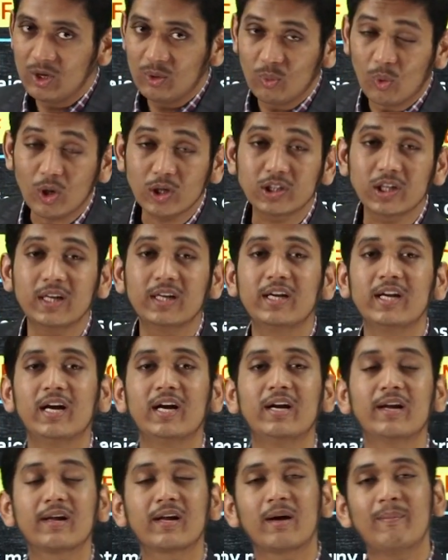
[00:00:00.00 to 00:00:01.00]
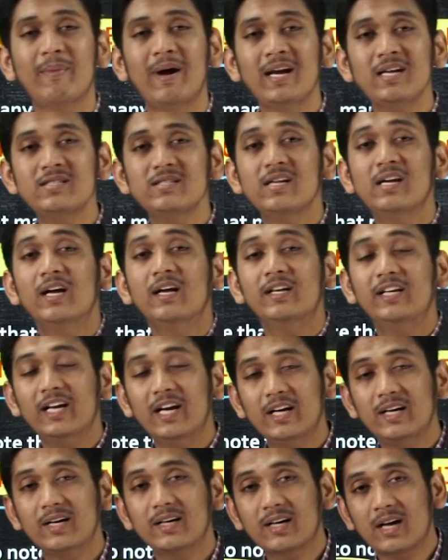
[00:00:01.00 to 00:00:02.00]
What are theater commands?
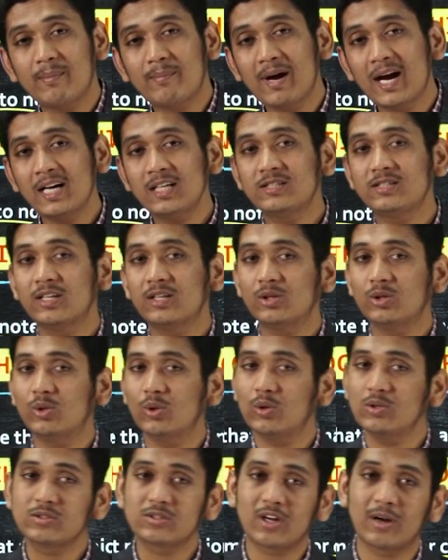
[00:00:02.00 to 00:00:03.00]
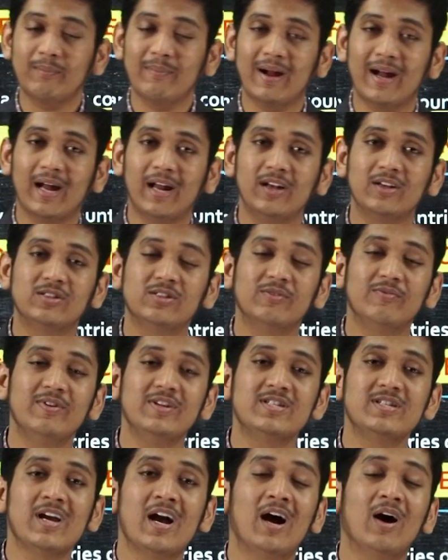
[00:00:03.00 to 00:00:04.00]
Theater commands are those commands
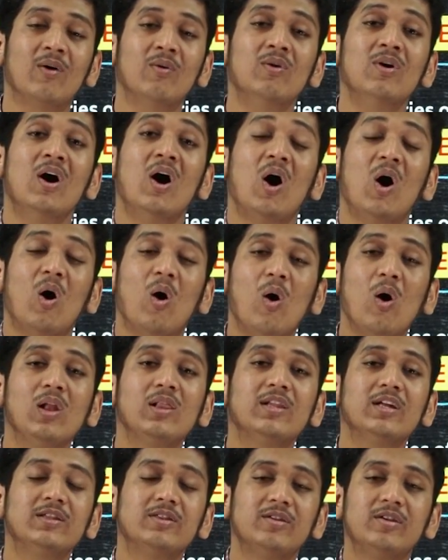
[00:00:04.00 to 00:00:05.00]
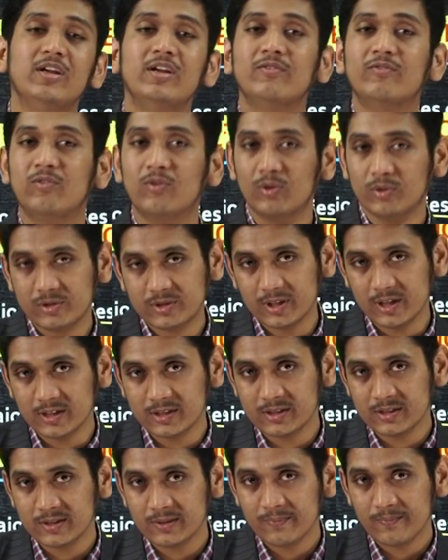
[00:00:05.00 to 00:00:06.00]
which have all the three
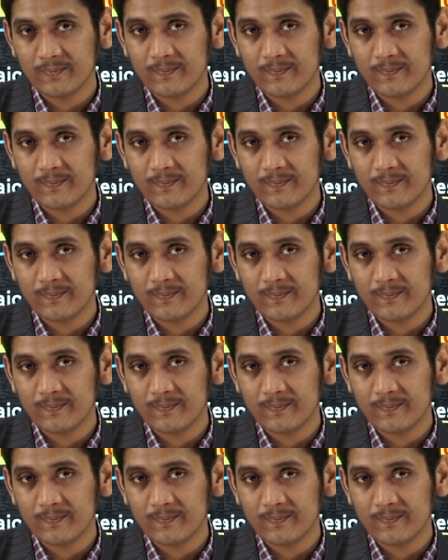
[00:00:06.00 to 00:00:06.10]
forces.